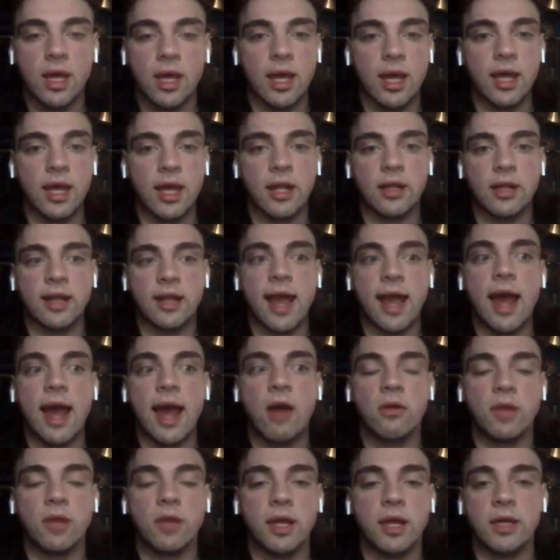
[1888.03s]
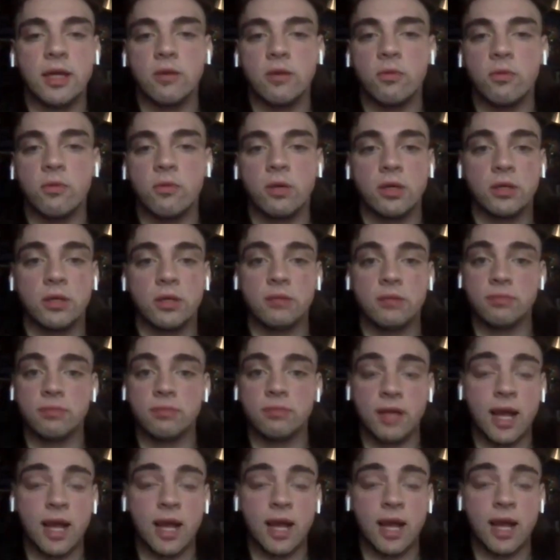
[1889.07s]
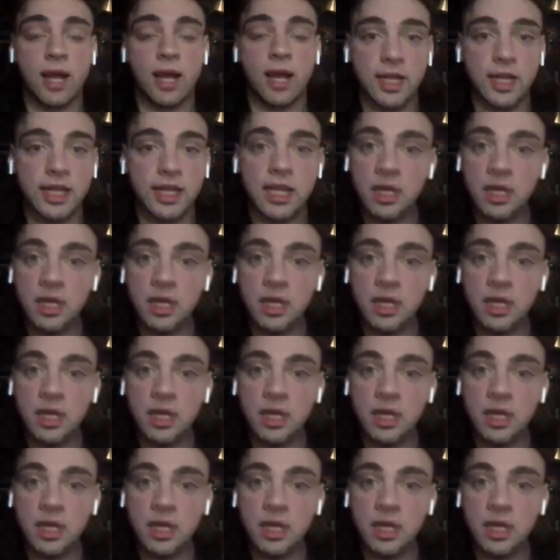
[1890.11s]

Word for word: And now like, we're kind of like